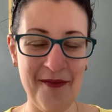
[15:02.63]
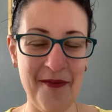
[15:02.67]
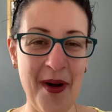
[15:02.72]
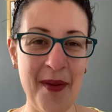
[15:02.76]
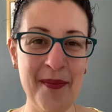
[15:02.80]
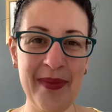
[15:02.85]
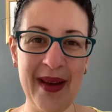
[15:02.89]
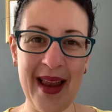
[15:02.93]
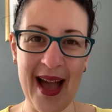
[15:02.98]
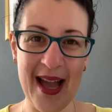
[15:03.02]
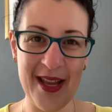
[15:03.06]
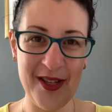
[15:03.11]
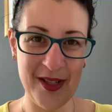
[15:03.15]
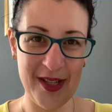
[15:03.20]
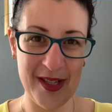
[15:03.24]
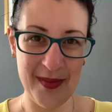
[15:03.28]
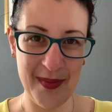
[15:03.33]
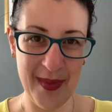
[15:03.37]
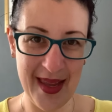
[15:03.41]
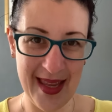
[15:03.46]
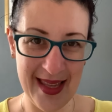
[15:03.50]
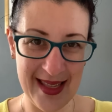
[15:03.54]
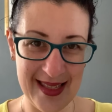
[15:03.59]
One ply just
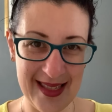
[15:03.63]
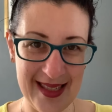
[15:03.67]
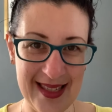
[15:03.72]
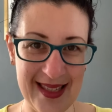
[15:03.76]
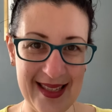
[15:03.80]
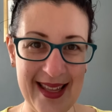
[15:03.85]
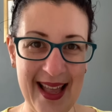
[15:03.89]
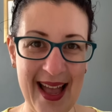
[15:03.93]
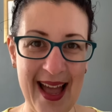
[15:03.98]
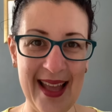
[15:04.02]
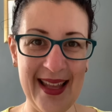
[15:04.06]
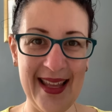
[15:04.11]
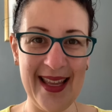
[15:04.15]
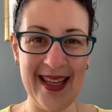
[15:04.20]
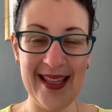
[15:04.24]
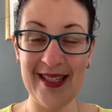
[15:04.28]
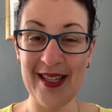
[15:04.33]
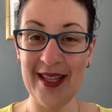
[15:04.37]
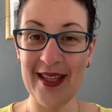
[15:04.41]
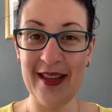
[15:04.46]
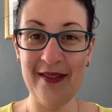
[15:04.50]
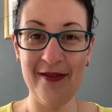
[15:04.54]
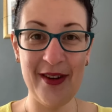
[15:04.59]
means that it's
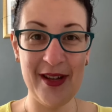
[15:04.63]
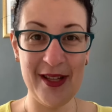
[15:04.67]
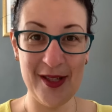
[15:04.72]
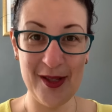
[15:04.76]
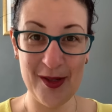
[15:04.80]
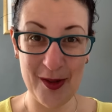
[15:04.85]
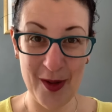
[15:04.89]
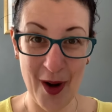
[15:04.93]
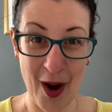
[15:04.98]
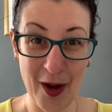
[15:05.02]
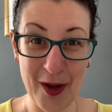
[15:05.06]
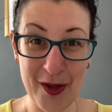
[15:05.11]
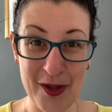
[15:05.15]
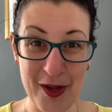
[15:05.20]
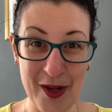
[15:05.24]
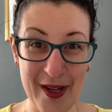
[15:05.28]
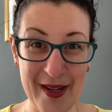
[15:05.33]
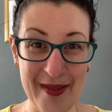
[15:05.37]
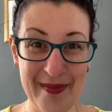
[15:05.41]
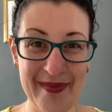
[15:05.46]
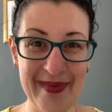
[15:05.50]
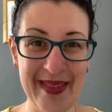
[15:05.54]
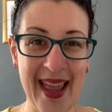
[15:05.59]
a different structure.
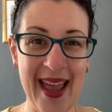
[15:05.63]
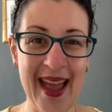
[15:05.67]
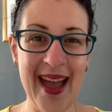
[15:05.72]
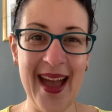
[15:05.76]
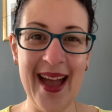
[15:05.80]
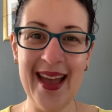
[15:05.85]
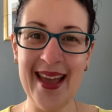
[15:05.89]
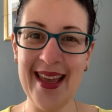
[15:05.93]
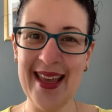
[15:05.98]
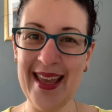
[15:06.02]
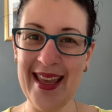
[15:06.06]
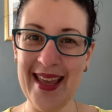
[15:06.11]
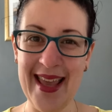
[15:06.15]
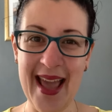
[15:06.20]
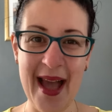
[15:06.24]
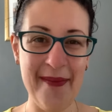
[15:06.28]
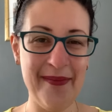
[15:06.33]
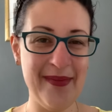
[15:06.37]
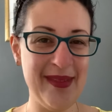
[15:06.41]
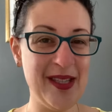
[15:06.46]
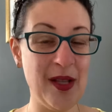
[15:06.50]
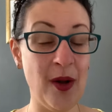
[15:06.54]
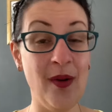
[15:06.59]
Yeah,
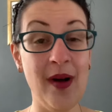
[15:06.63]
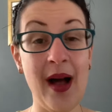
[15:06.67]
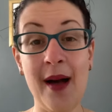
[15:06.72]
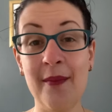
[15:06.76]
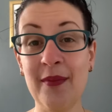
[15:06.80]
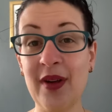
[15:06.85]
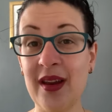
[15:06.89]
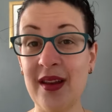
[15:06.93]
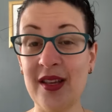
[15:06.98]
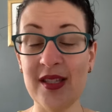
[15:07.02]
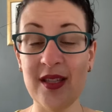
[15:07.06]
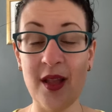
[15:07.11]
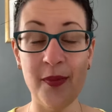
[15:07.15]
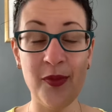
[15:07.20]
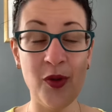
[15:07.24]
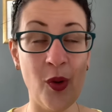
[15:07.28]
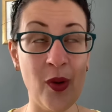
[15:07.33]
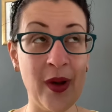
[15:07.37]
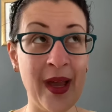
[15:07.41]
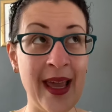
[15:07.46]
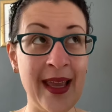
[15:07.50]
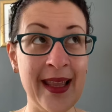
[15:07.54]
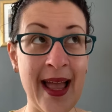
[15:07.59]
so I'm gonna stop
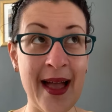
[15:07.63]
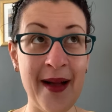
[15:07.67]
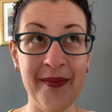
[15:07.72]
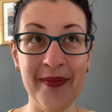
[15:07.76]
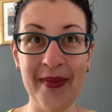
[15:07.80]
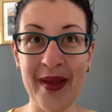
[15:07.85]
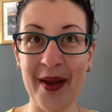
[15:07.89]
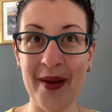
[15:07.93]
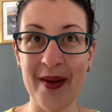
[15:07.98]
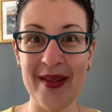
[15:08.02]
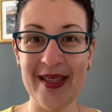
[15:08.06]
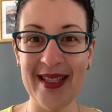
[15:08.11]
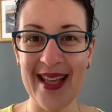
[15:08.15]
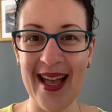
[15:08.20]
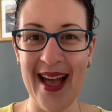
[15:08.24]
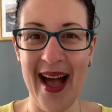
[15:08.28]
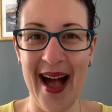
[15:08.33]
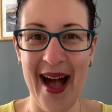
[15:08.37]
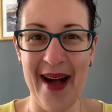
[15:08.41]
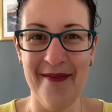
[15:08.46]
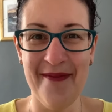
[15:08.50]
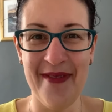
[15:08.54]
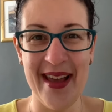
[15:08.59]
talking now because
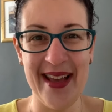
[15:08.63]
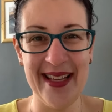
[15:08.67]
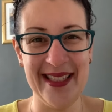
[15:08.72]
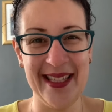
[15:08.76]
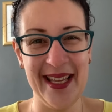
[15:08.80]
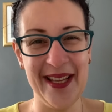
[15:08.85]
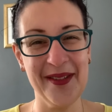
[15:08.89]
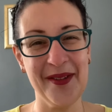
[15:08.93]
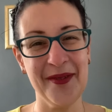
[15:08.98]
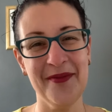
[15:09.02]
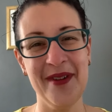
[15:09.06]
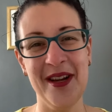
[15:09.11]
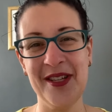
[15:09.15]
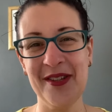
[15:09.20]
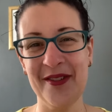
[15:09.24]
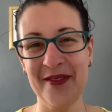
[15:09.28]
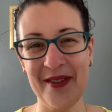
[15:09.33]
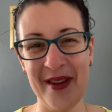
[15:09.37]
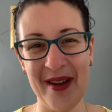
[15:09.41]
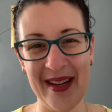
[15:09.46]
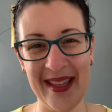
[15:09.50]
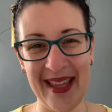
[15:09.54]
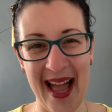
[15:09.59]
I'm wasting too much
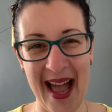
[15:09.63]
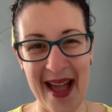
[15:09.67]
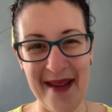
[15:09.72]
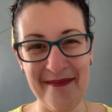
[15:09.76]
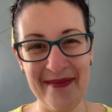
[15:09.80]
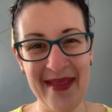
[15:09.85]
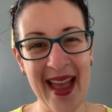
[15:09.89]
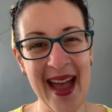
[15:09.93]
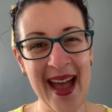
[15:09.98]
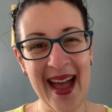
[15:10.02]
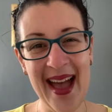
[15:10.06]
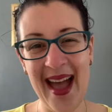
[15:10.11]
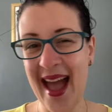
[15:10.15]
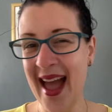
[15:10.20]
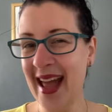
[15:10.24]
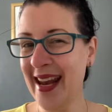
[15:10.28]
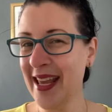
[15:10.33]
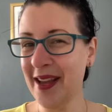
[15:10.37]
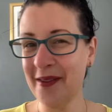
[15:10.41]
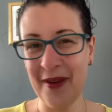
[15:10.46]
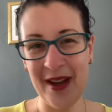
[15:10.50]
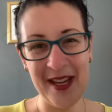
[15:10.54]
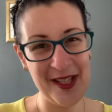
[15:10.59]
of your time.
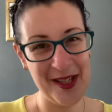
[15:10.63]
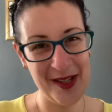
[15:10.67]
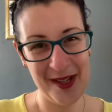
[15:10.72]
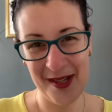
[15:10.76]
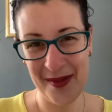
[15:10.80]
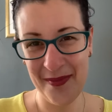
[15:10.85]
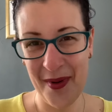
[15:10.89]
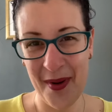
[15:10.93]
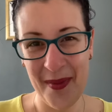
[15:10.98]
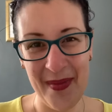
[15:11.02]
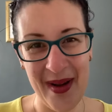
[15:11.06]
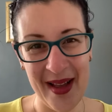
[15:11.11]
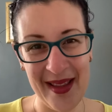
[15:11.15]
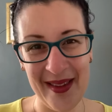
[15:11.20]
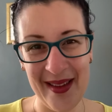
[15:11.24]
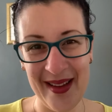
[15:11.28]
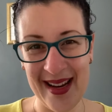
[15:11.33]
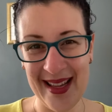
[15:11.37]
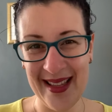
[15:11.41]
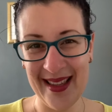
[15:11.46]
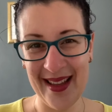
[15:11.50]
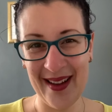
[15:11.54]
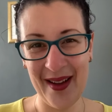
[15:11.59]
Any questions, pop under
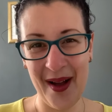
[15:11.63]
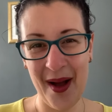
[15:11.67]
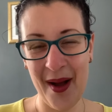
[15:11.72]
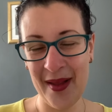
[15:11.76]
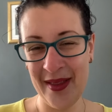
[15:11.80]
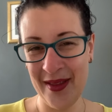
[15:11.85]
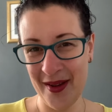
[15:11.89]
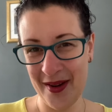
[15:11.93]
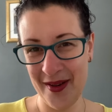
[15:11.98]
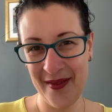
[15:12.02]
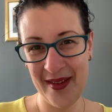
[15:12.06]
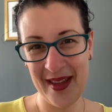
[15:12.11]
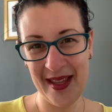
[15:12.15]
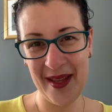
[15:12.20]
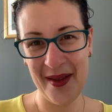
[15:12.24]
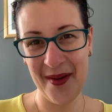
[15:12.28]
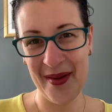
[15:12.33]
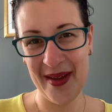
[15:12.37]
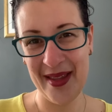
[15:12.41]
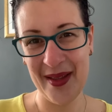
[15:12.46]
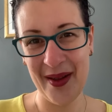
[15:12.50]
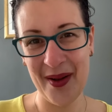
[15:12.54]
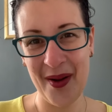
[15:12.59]
the video
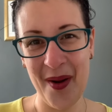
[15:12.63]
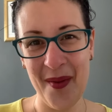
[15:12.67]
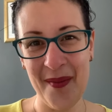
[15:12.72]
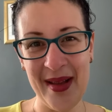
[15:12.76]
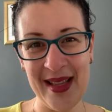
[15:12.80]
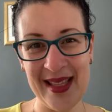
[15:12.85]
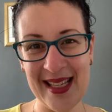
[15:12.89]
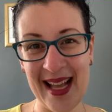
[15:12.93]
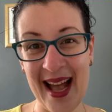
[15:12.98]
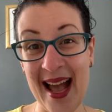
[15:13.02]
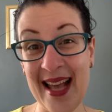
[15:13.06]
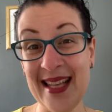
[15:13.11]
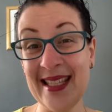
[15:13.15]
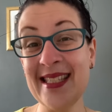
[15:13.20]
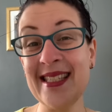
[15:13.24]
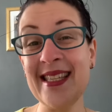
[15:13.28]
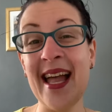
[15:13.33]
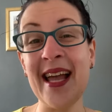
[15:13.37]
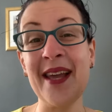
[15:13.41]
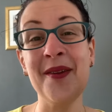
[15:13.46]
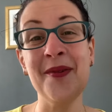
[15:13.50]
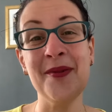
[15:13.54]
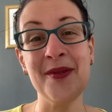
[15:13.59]
in the comments, guys.
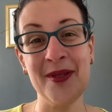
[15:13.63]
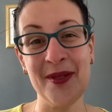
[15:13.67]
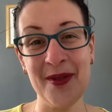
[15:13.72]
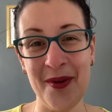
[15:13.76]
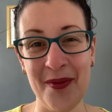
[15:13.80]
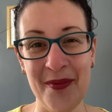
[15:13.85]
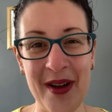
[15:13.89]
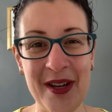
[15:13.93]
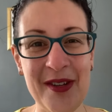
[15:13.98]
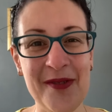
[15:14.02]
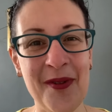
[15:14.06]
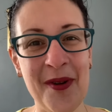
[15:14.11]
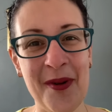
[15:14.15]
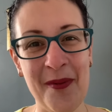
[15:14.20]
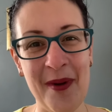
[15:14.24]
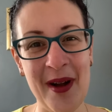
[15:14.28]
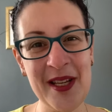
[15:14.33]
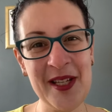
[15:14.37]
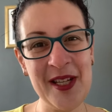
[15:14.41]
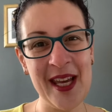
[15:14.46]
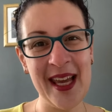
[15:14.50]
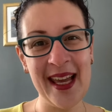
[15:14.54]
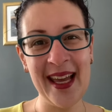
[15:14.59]
Thank you so much for
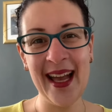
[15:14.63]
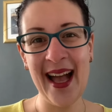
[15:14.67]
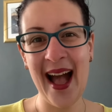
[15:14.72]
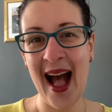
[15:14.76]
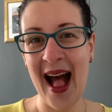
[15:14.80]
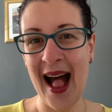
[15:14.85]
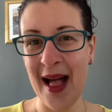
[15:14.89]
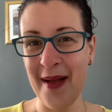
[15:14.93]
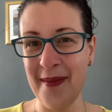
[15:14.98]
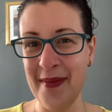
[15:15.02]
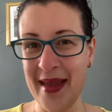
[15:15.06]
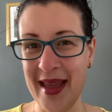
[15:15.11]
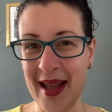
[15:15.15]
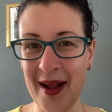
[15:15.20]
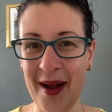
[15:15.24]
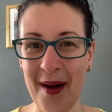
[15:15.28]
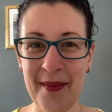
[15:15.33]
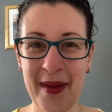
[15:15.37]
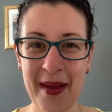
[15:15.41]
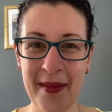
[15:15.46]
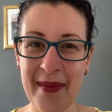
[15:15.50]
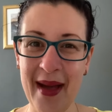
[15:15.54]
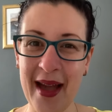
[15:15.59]
watching. I'll be
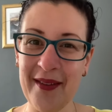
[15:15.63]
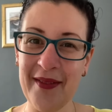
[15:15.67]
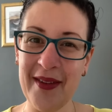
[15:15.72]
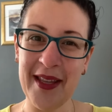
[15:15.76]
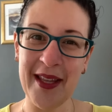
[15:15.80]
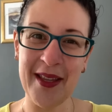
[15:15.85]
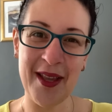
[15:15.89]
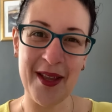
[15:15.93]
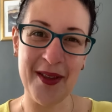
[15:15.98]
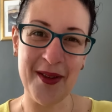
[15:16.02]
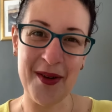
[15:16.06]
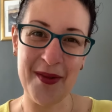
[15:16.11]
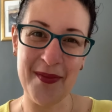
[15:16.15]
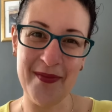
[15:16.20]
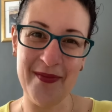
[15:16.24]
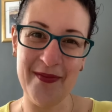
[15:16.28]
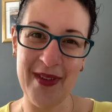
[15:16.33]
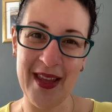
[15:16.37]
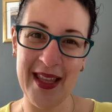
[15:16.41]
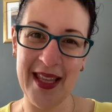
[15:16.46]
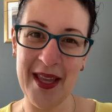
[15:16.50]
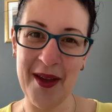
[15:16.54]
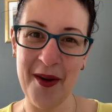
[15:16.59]
coming back with another
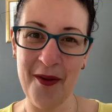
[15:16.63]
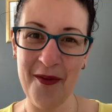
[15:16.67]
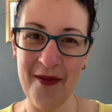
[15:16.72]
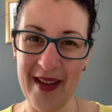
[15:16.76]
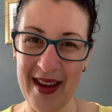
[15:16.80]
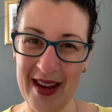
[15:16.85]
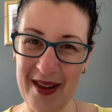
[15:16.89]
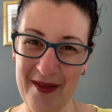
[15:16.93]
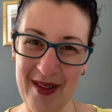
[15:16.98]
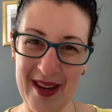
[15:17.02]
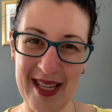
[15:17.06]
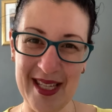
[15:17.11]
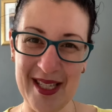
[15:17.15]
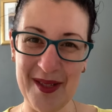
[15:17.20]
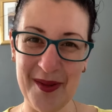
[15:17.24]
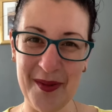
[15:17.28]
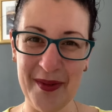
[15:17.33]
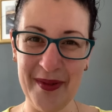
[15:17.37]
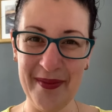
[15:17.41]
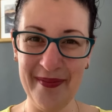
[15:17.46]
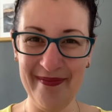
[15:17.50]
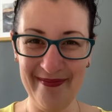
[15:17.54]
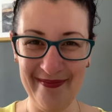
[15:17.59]
video very, very
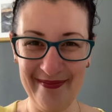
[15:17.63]
soon.